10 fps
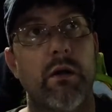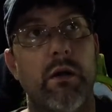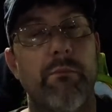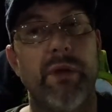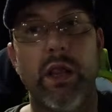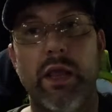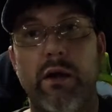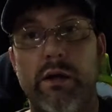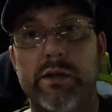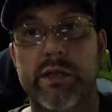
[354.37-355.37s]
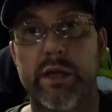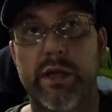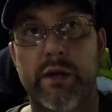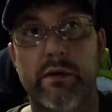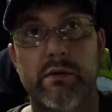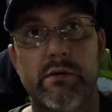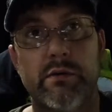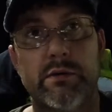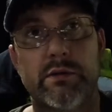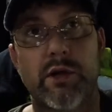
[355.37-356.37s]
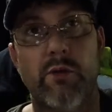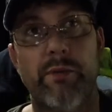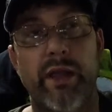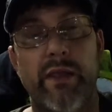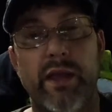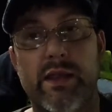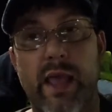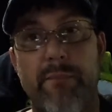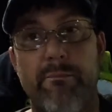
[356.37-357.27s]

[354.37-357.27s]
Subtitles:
Billy Alston told me that the